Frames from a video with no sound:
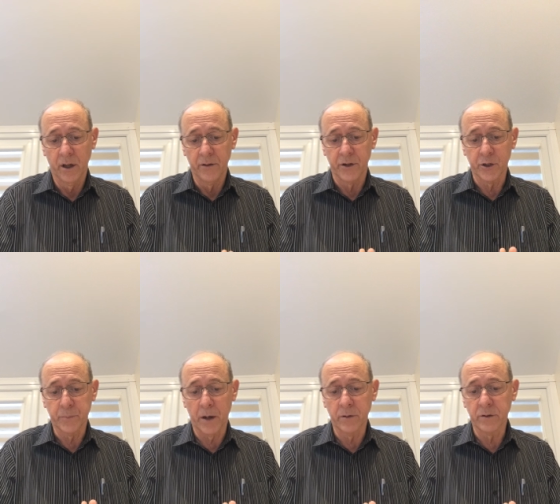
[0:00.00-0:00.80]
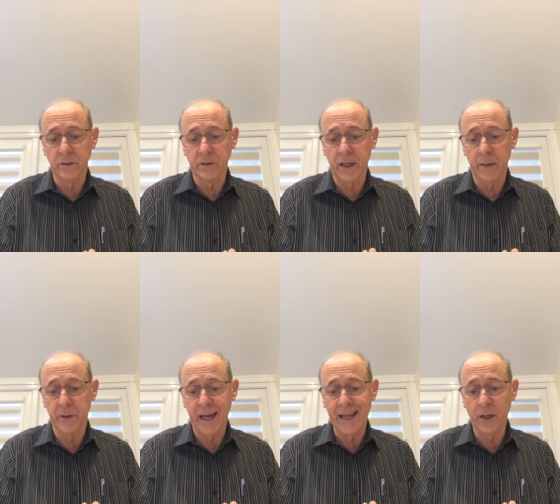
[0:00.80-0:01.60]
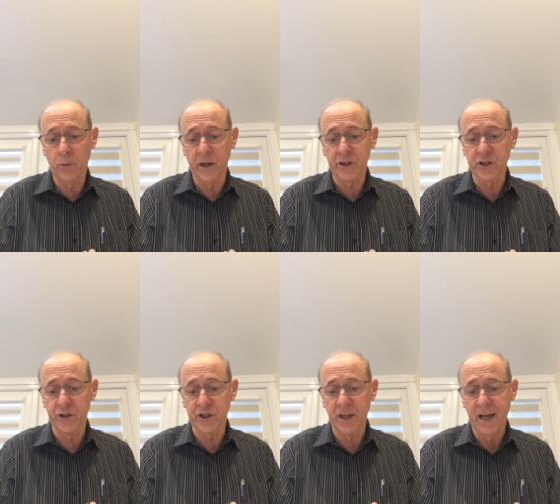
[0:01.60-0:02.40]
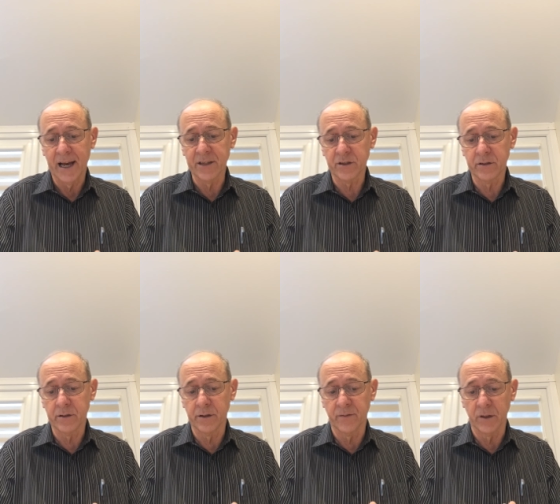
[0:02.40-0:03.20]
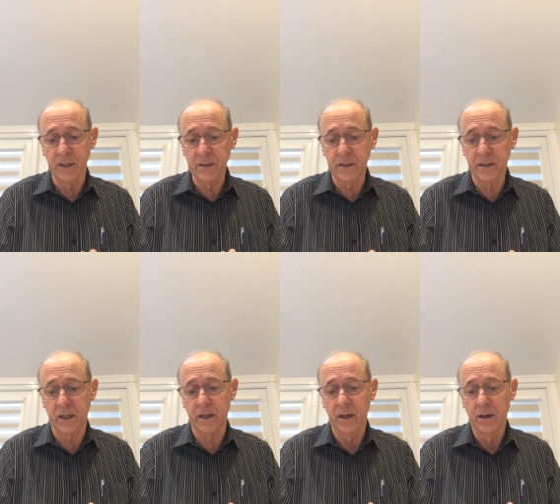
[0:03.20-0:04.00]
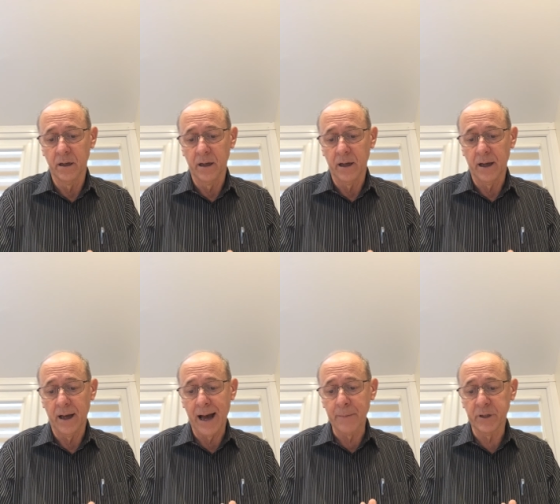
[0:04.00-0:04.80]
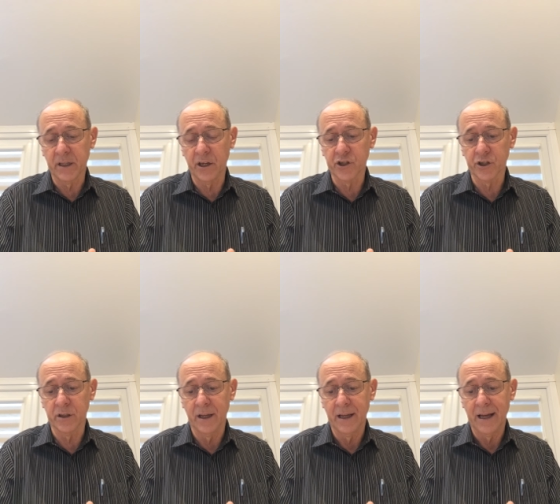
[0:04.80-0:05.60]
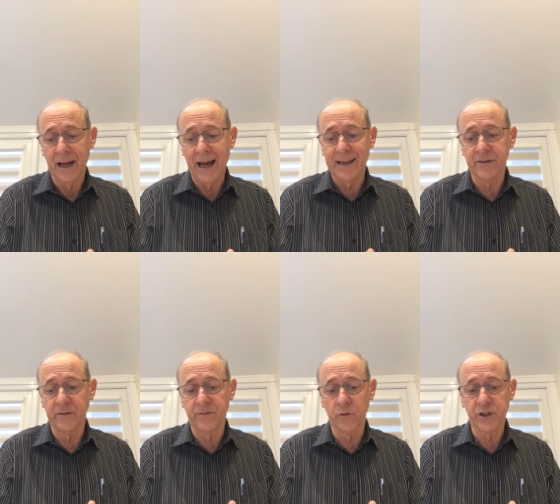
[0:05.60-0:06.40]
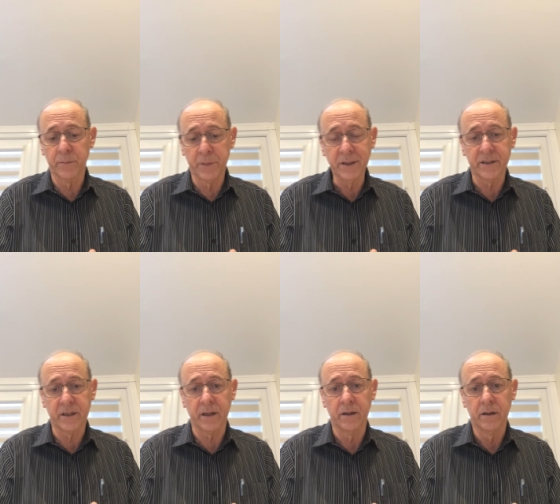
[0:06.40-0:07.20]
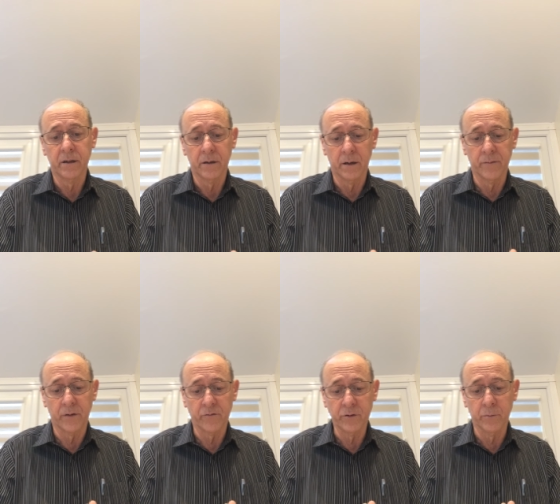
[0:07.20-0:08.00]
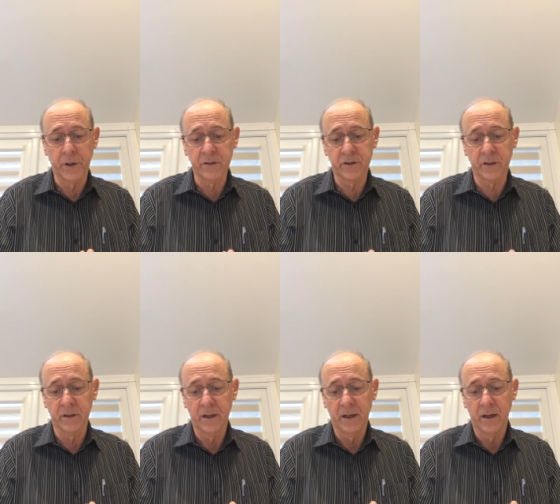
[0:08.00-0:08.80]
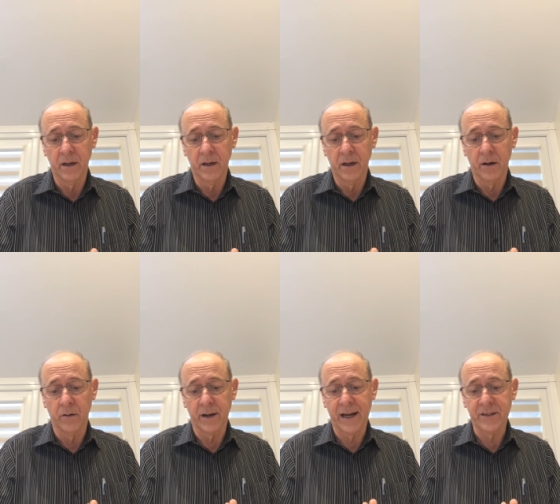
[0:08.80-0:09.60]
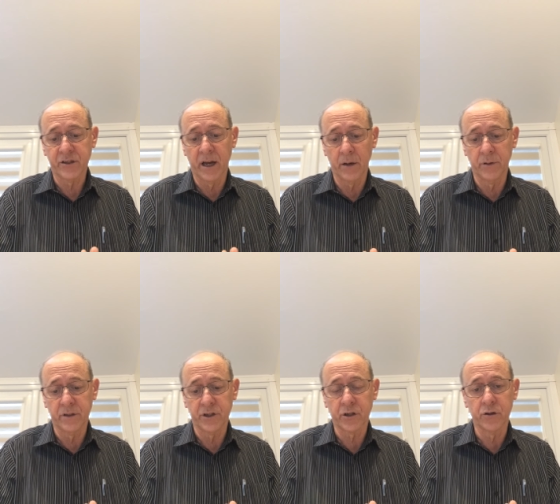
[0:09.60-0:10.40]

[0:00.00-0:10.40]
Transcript: there is power to determine any questions as to the validity, application and enforceability of a real burden, or as to how it is